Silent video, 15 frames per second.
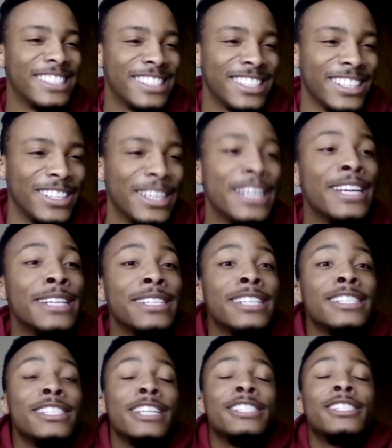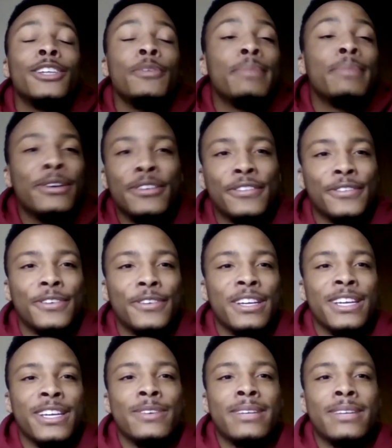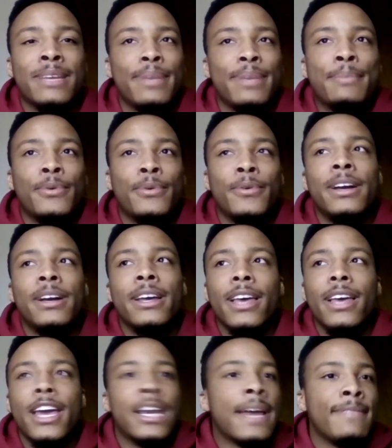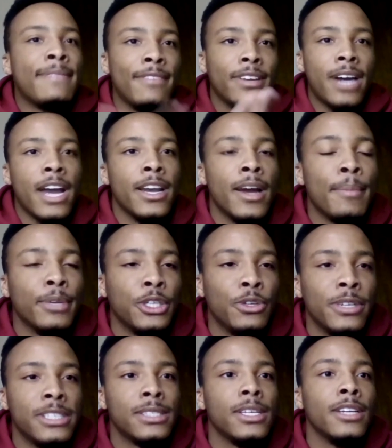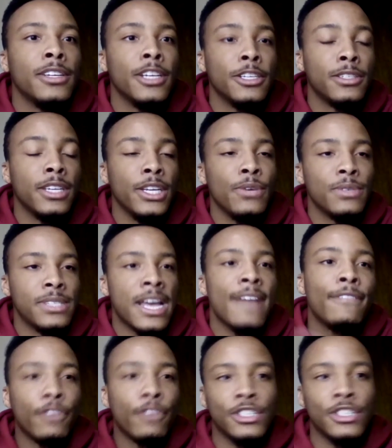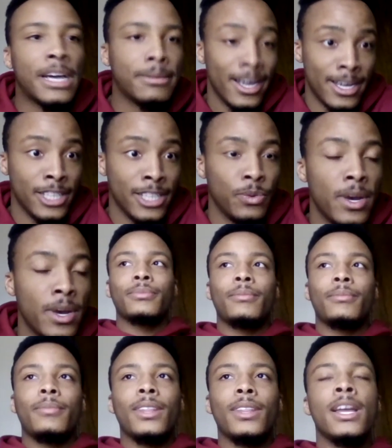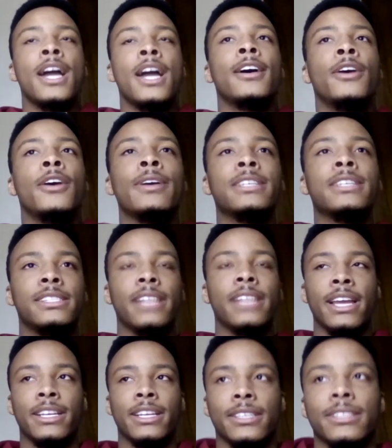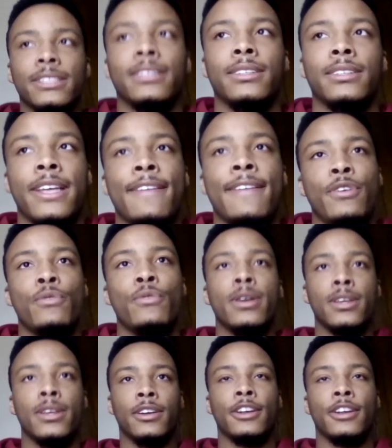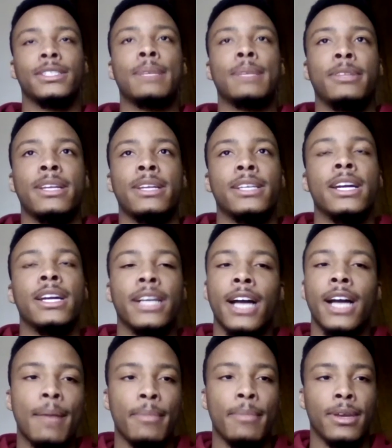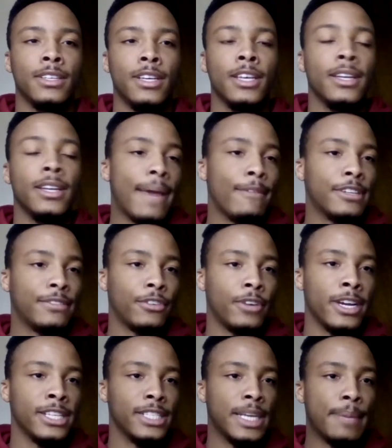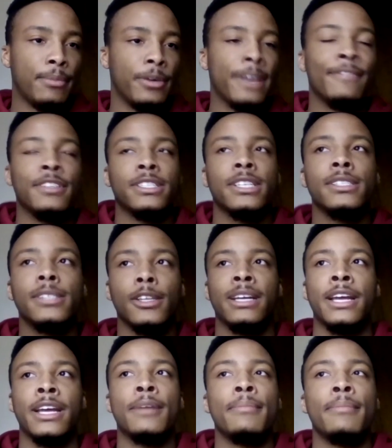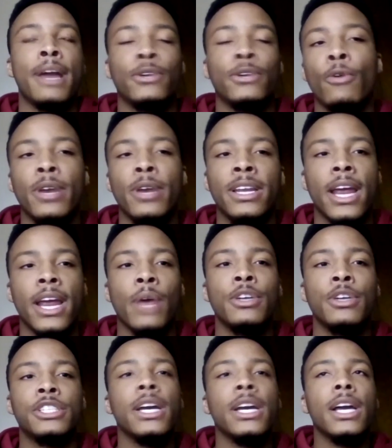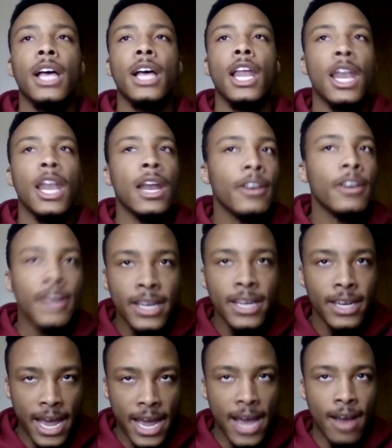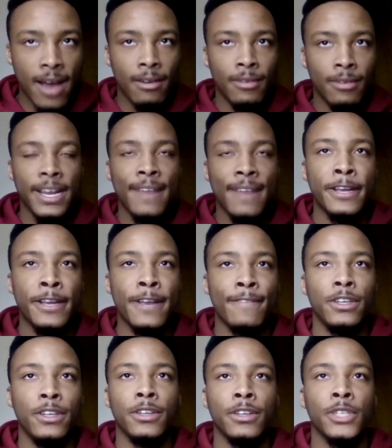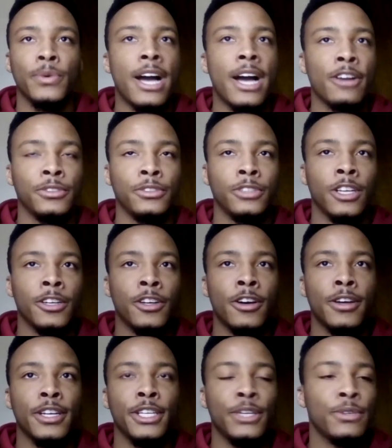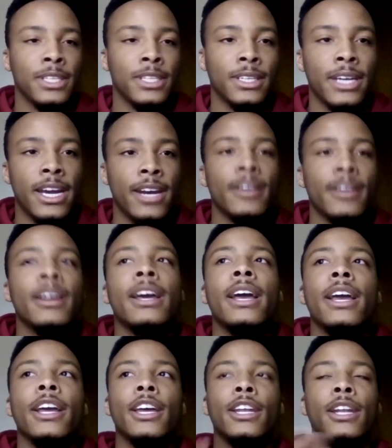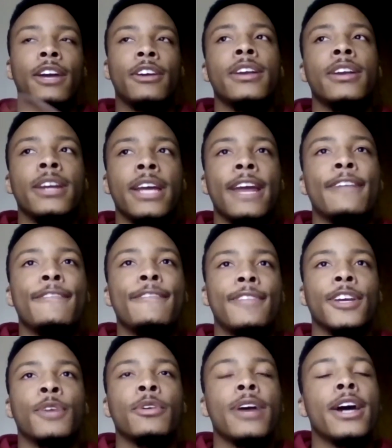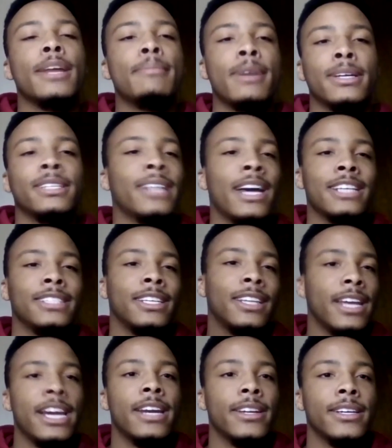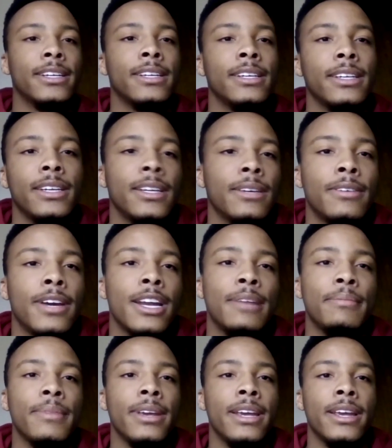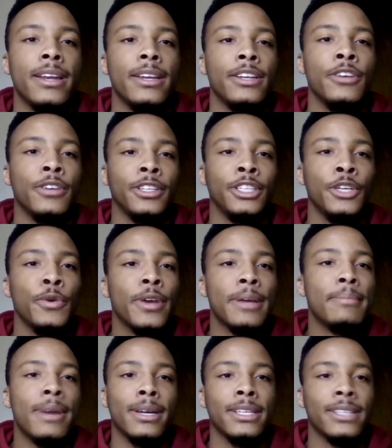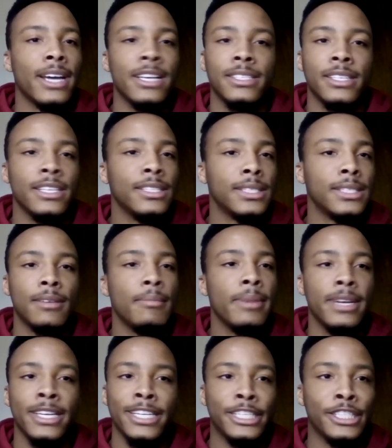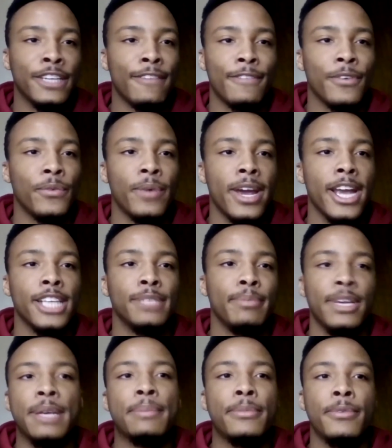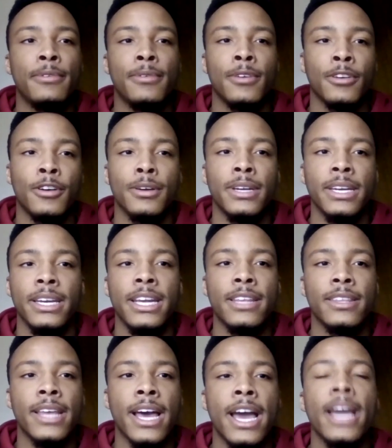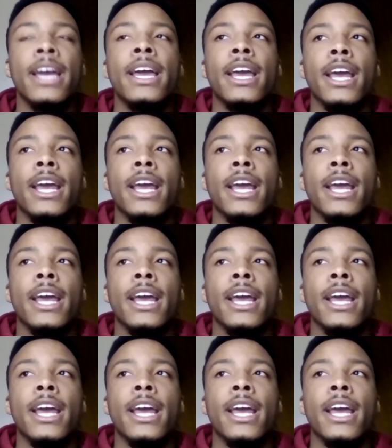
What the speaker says: So it's so beautiful, you know, and like people, and I've even gotten opportunities to use that for jobs as well. I always think If you want to learn something that's uncommon, like a language, for example, if it's considered like a minority language, learn it now, even if you don't know how you're going to use it later. Learn it and figure out how to monetize it later. You know what I mean? You can monetize it in so many different ways. People are going to need that.